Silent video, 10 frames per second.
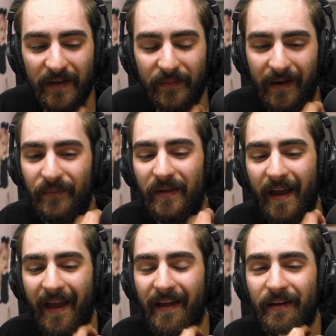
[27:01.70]
it might be
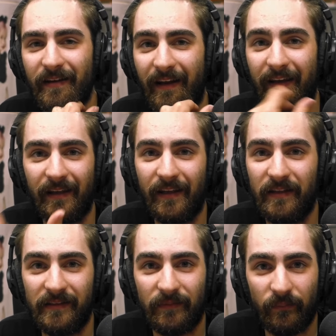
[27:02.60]
ahead, like
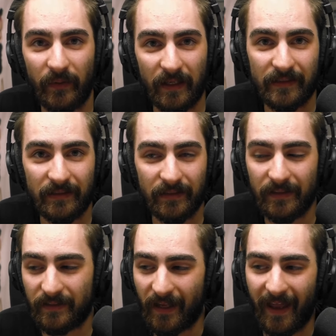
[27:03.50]
it's because
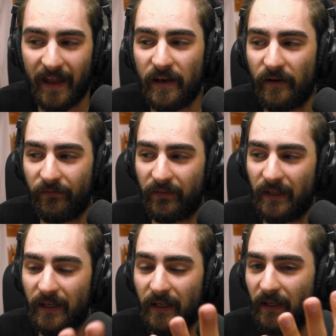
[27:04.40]
it's ahead of
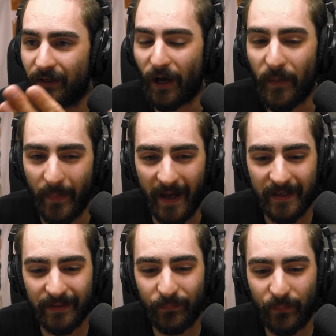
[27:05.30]
the
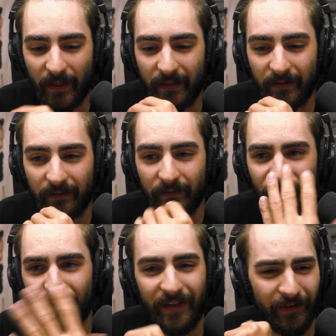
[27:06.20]
comeback, but
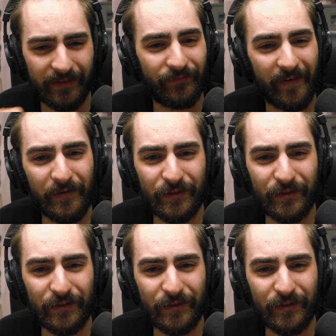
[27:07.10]
still, it's very